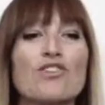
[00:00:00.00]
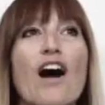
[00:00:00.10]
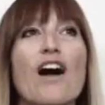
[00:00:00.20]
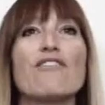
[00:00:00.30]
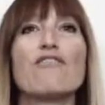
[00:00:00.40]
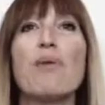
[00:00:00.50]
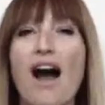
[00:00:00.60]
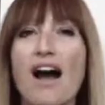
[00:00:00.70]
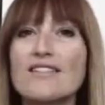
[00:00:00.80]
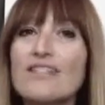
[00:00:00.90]
a lot of
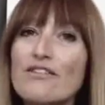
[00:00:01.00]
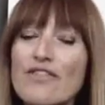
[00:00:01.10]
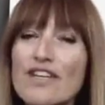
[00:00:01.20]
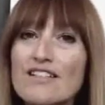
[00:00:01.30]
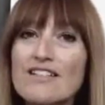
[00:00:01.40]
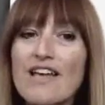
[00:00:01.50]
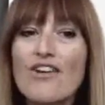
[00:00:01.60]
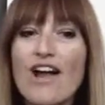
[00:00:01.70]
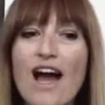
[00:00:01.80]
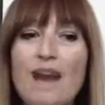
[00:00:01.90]
positive things that
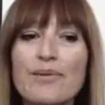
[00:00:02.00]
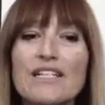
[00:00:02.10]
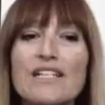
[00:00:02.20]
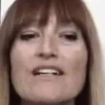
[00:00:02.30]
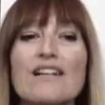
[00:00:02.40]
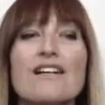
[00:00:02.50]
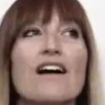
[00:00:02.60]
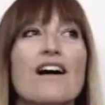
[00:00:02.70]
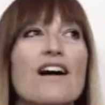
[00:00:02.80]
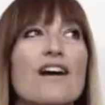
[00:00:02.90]
are happening,
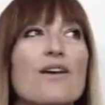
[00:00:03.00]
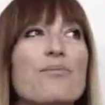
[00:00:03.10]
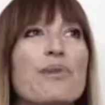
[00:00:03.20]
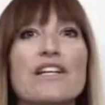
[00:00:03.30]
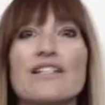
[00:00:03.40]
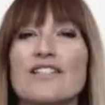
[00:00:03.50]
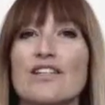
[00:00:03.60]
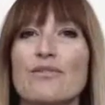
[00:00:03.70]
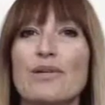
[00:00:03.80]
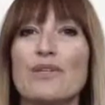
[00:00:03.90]
but it's
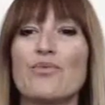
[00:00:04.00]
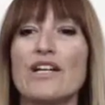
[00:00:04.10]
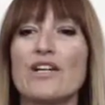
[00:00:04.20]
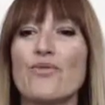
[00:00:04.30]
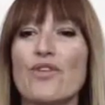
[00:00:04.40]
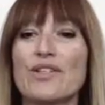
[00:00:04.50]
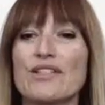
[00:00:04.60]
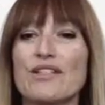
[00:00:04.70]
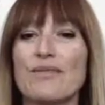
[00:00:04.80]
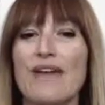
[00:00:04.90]
going to be running with
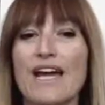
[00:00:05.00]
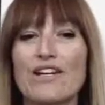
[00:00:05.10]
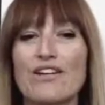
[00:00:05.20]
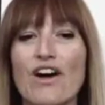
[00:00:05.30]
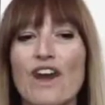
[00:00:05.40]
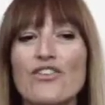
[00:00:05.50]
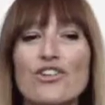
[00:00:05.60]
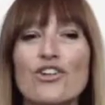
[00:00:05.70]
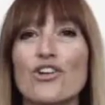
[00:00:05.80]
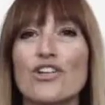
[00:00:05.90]
some negative
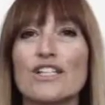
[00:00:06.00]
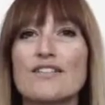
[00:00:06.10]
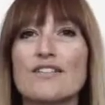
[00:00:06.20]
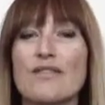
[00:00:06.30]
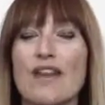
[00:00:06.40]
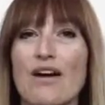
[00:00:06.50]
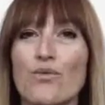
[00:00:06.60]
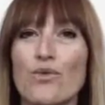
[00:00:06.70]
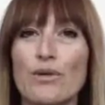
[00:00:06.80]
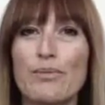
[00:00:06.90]
undercurrents
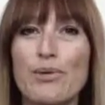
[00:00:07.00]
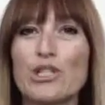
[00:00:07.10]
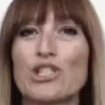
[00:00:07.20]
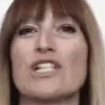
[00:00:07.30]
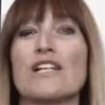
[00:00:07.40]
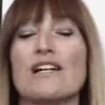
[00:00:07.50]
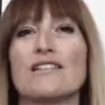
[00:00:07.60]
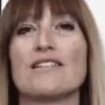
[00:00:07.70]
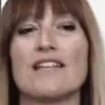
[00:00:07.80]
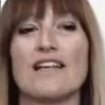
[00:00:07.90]
that will be pushing
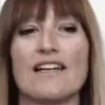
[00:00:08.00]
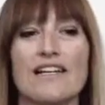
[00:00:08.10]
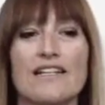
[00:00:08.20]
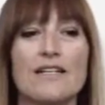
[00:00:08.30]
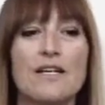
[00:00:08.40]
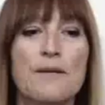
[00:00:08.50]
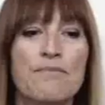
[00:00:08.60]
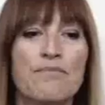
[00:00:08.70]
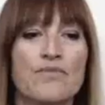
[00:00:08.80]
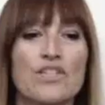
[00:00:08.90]
us. And,
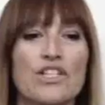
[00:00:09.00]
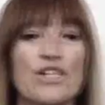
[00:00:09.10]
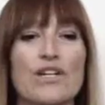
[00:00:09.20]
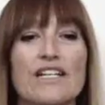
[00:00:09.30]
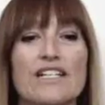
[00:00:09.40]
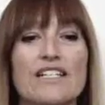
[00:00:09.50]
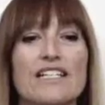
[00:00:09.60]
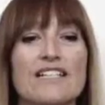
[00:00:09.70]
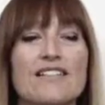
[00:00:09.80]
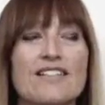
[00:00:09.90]
you know,
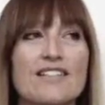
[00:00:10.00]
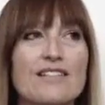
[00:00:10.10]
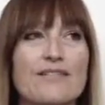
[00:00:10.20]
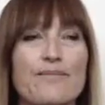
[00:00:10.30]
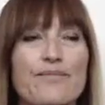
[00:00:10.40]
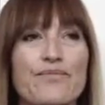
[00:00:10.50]
it's